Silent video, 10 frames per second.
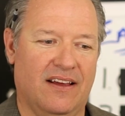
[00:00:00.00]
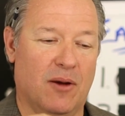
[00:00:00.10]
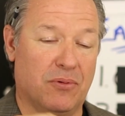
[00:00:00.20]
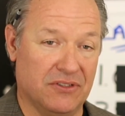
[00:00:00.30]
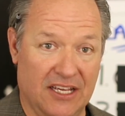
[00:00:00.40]
a
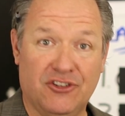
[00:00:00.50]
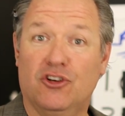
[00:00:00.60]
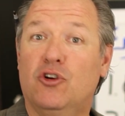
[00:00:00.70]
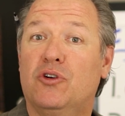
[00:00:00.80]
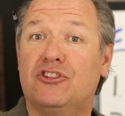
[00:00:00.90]
presenter
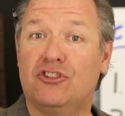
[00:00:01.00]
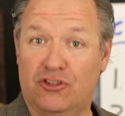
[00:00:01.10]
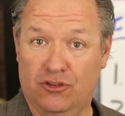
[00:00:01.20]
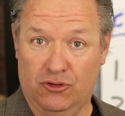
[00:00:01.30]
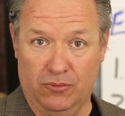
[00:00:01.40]
who
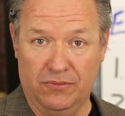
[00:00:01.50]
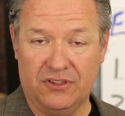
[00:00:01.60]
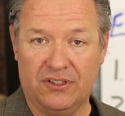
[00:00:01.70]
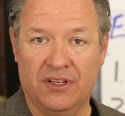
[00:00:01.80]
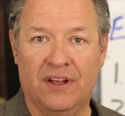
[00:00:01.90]

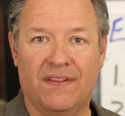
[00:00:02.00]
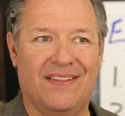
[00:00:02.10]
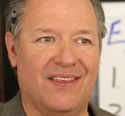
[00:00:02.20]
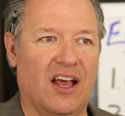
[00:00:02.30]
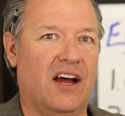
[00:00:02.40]
assumes
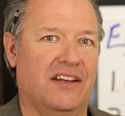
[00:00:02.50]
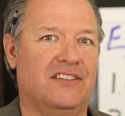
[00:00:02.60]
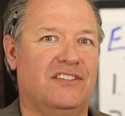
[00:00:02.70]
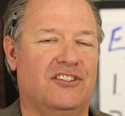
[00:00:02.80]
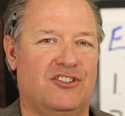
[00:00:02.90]
that the
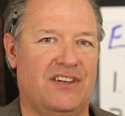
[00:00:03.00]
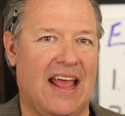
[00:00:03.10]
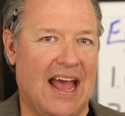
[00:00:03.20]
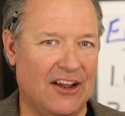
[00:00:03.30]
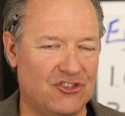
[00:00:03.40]
audience is
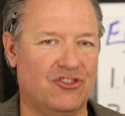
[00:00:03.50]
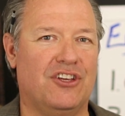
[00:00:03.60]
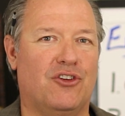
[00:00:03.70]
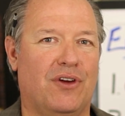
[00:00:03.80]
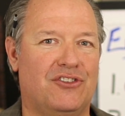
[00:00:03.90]
naturally
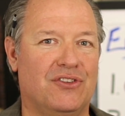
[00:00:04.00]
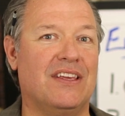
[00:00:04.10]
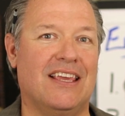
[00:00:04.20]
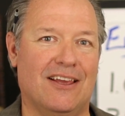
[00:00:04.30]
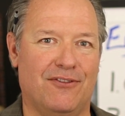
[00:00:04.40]
going to
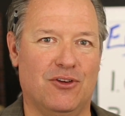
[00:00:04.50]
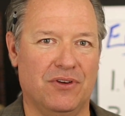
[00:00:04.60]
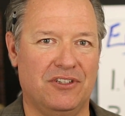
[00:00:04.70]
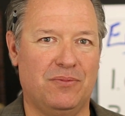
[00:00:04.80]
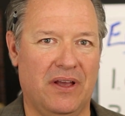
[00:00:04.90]
give you
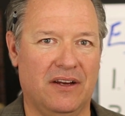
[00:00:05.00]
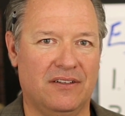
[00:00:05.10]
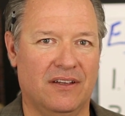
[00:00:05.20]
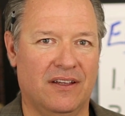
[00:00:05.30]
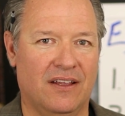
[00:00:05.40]
respect
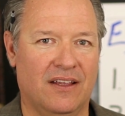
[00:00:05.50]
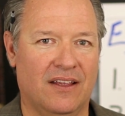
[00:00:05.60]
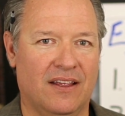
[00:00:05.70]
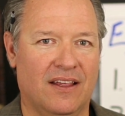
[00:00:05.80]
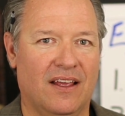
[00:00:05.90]

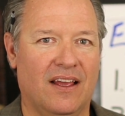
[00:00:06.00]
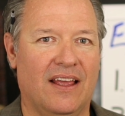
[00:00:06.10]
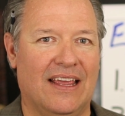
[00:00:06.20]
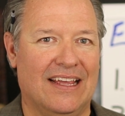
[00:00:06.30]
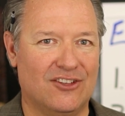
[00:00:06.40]

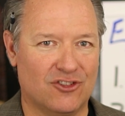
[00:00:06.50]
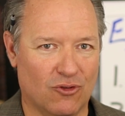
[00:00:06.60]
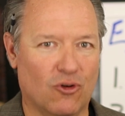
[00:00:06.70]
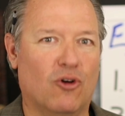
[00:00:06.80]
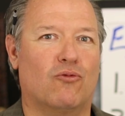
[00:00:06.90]
is
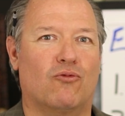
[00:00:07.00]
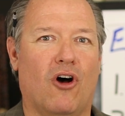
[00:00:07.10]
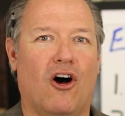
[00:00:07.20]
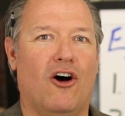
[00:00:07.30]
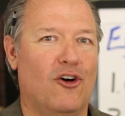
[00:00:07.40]
a
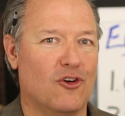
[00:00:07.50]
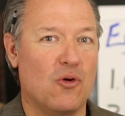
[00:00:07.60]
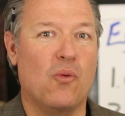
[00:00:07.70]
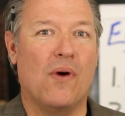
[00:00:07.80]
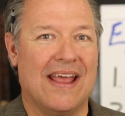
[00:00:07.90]
wrong
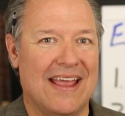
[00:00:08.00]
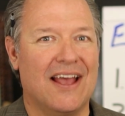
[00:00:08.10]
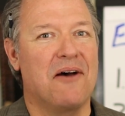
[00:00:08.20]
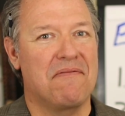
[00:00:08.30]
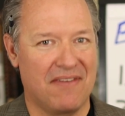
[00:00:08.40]
way
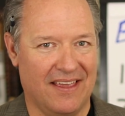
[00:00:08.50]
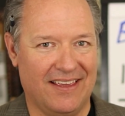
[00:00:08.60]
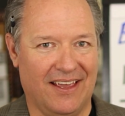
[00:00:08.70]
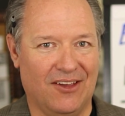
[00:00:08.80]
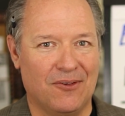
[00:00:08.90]
of
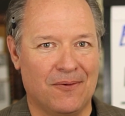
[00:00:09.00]
thinking.